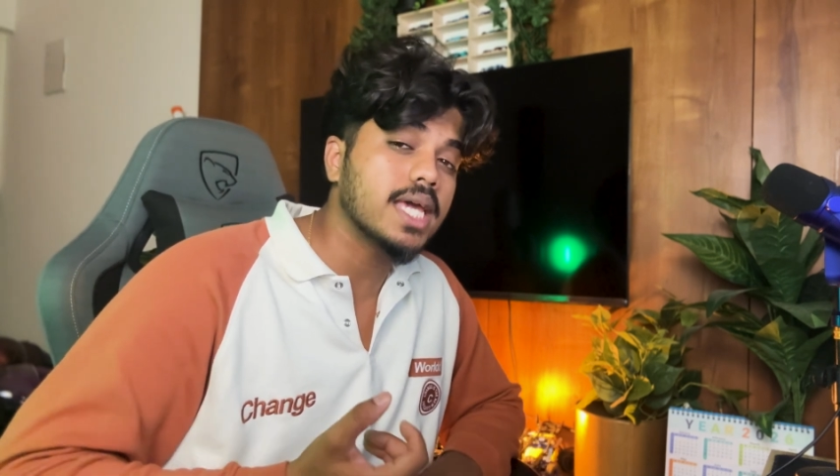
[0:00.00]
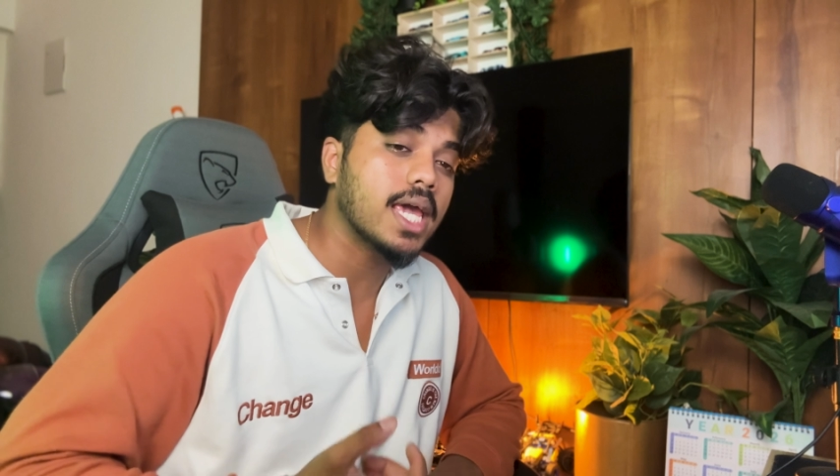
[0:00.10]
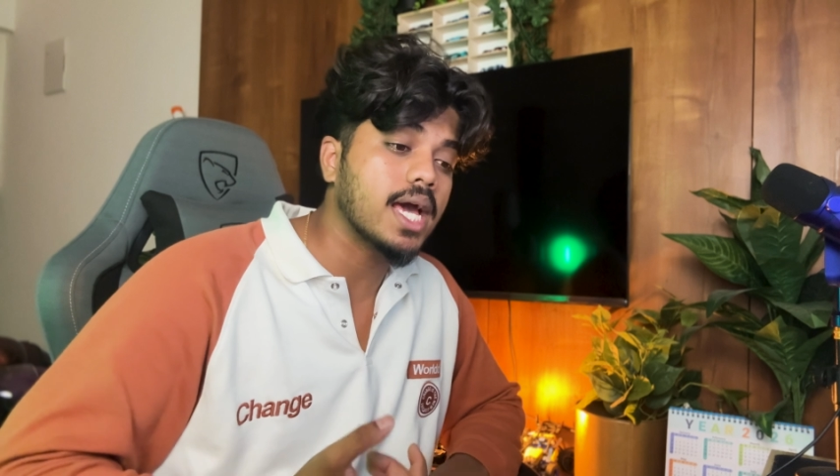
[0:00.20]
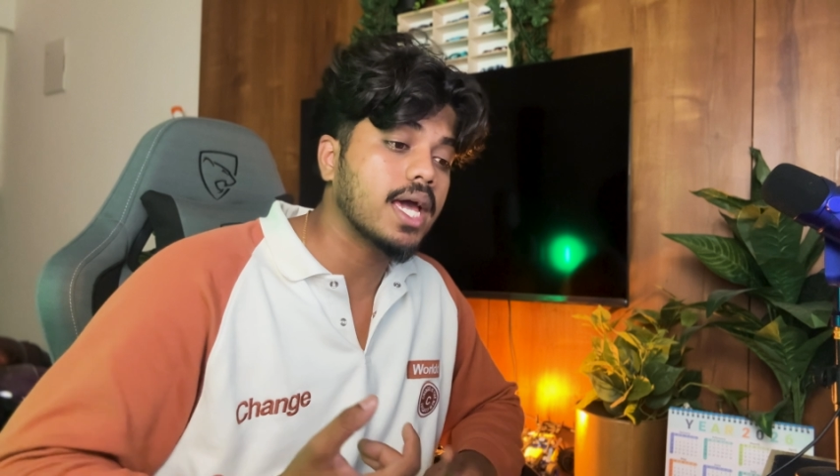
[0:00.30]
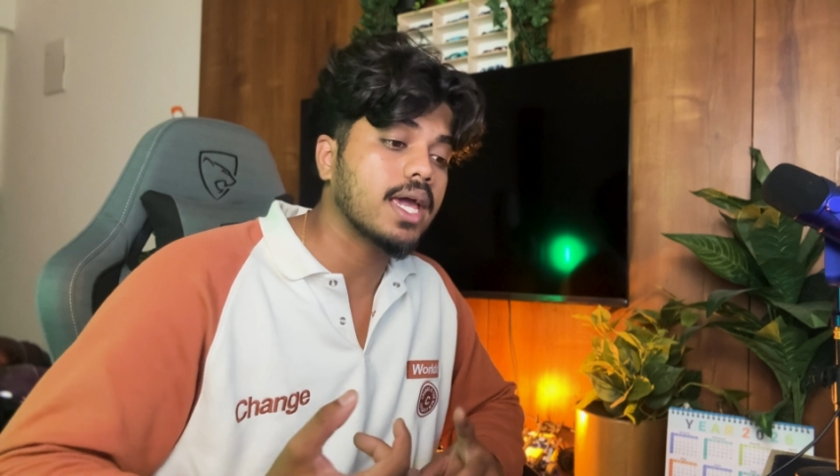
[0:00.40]

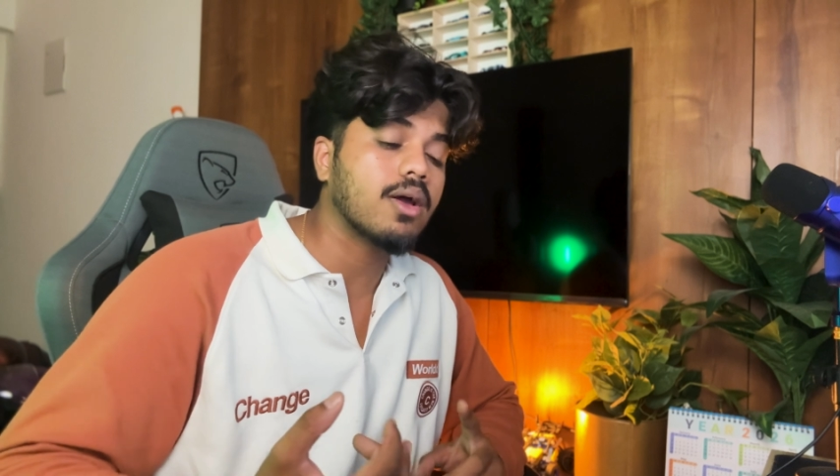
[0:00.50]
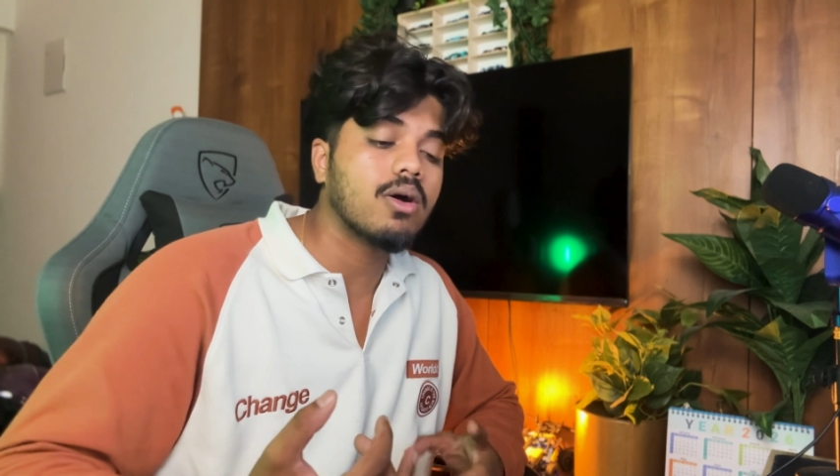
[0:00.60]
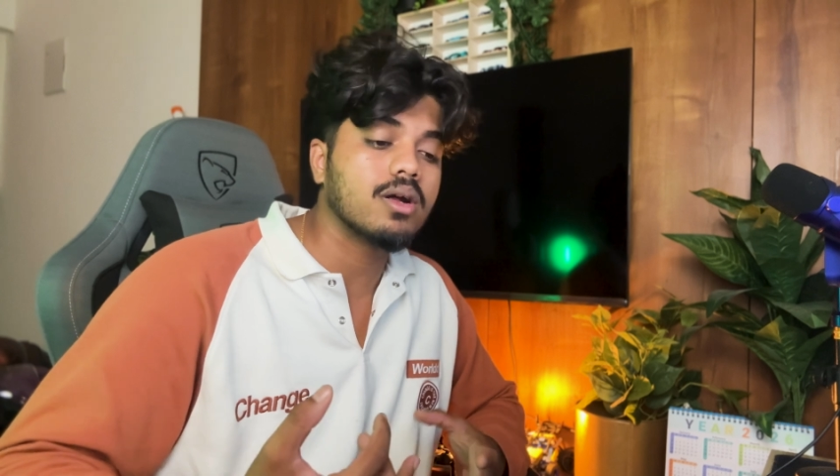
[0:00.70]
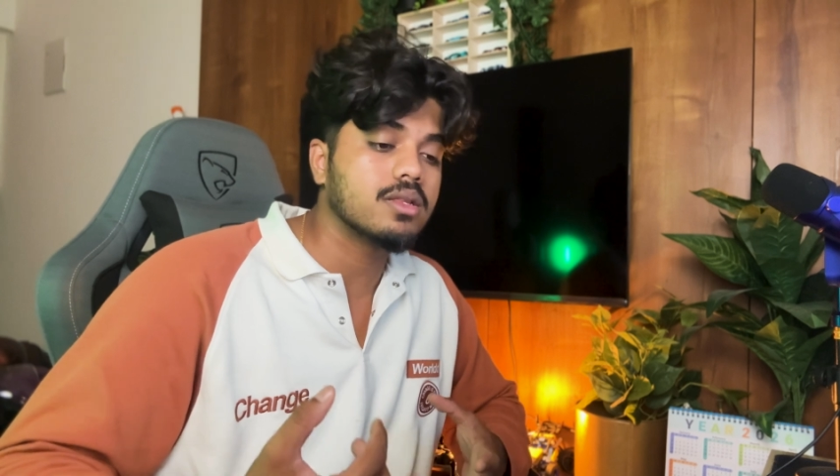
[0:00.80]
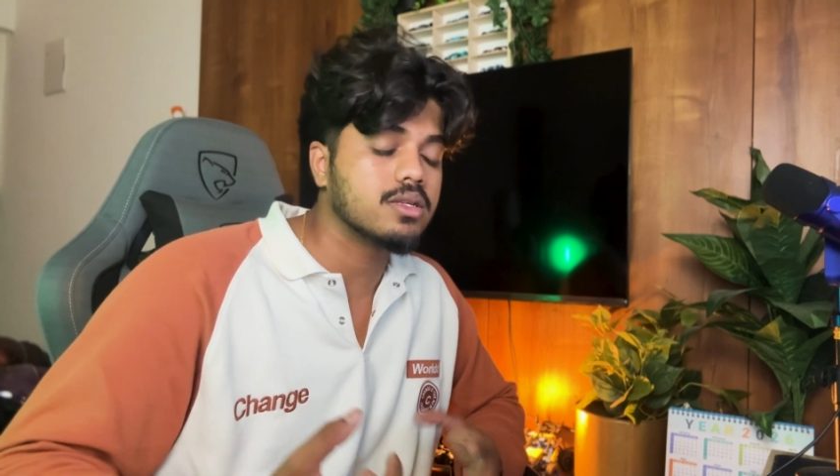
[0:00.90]
AI
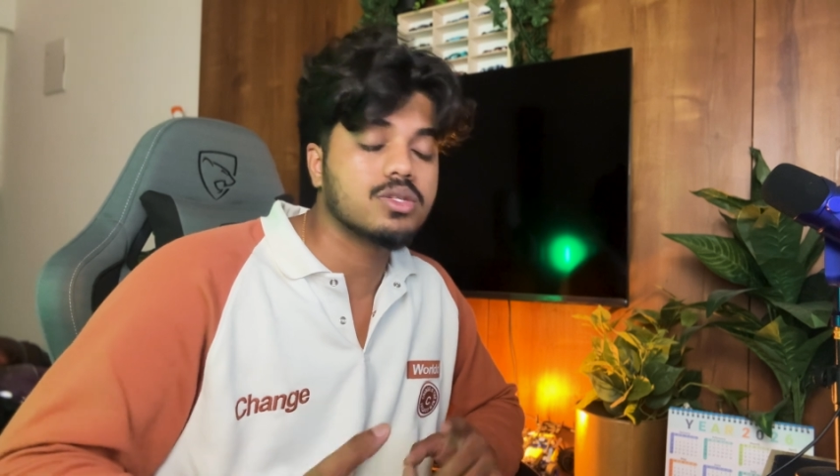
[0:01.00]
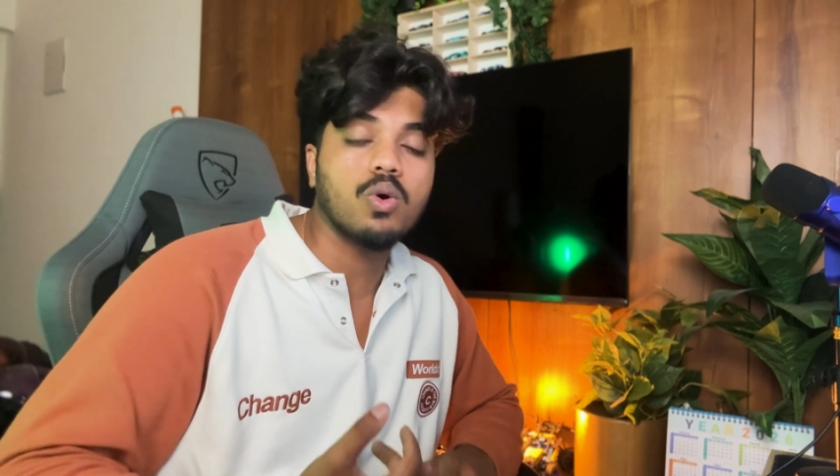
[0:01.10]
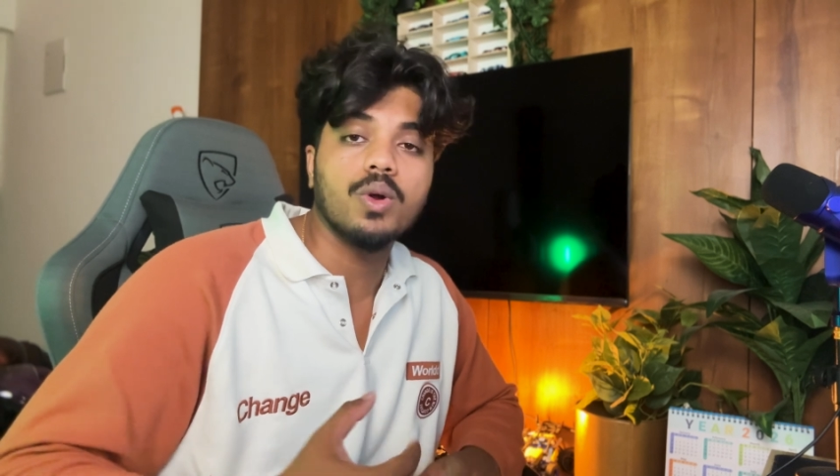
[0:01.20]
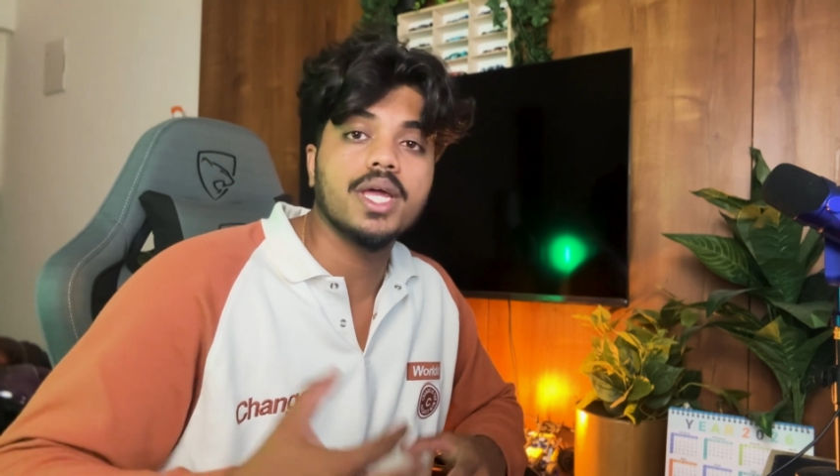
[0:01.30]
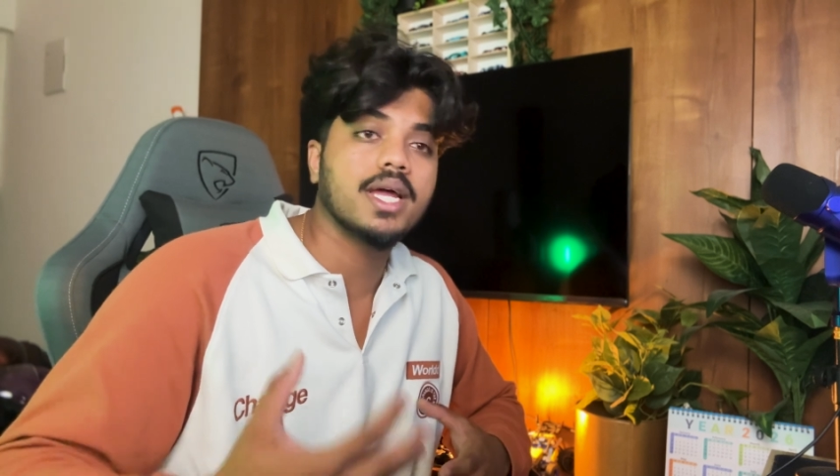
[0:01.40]
or this
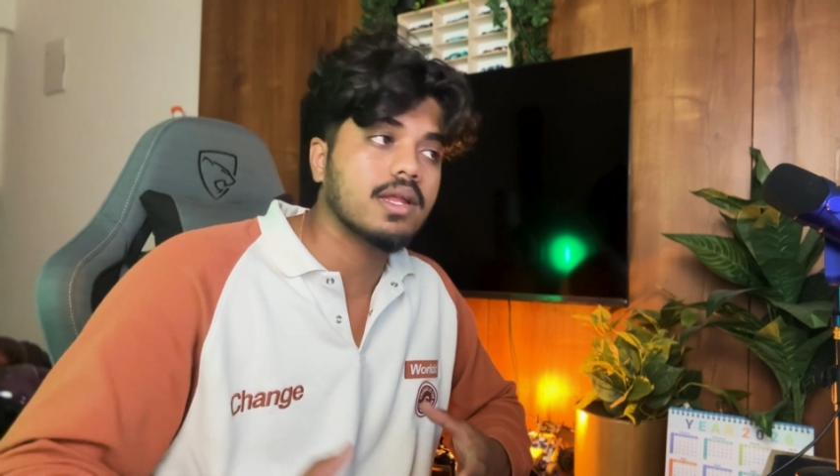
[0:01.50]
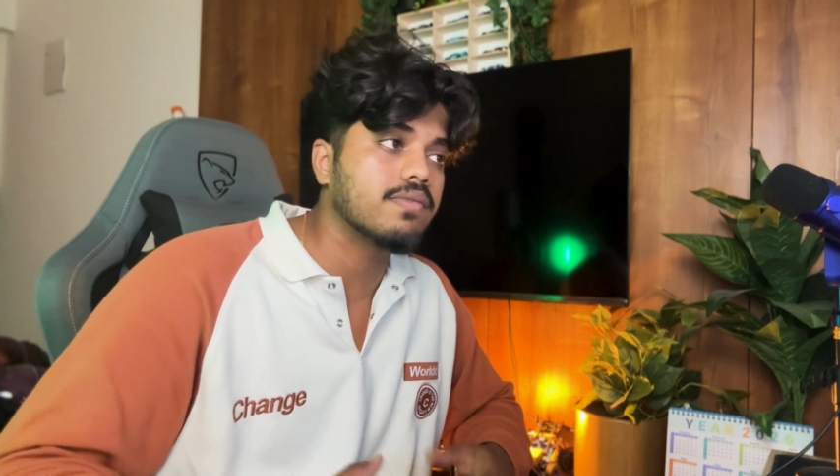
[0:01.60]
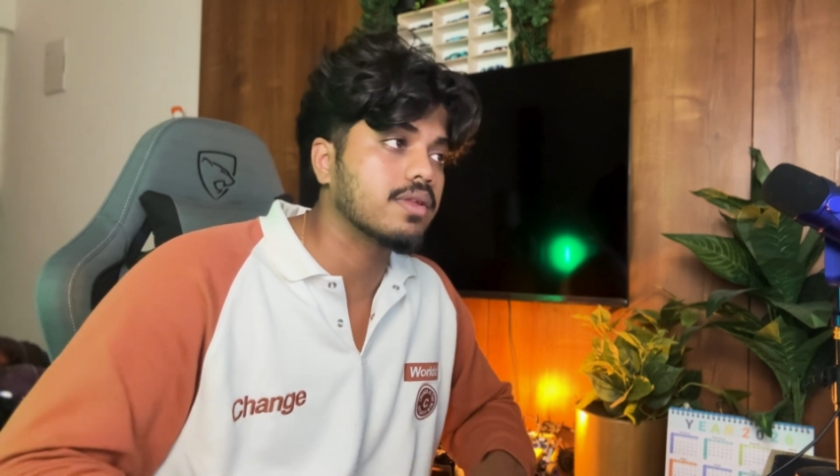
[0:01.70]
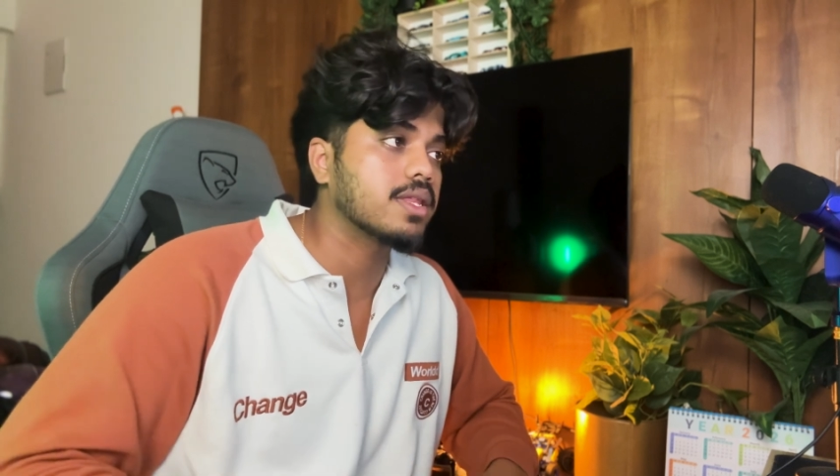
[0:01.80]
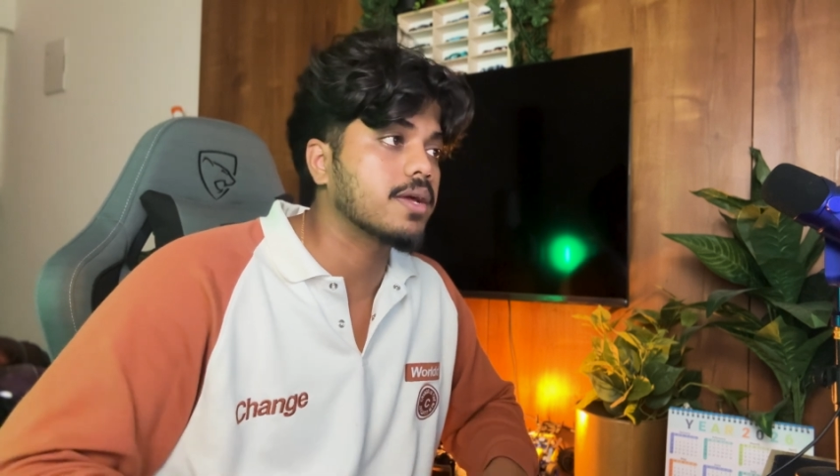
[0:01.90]
coding and
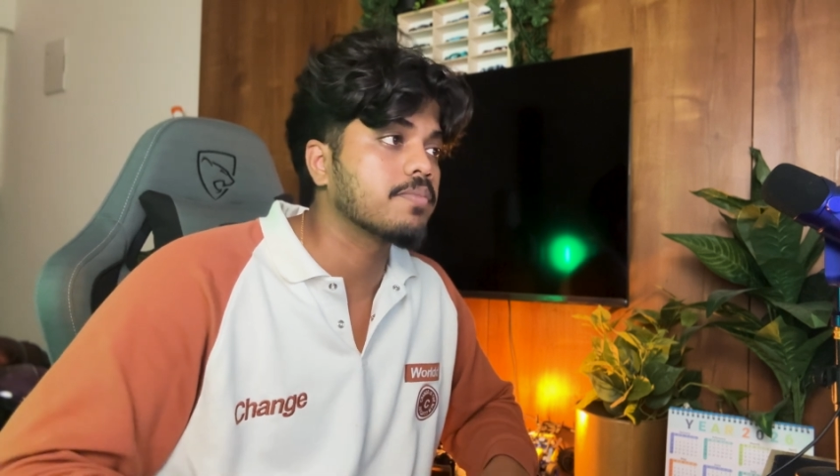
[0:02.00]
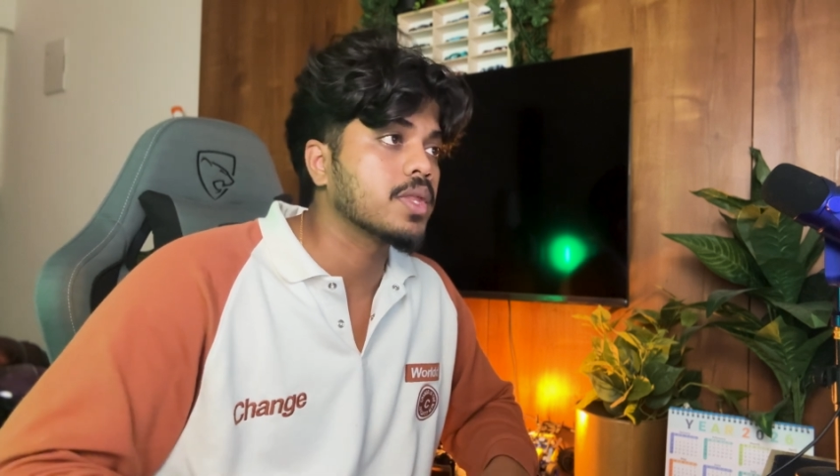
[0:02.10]
everything.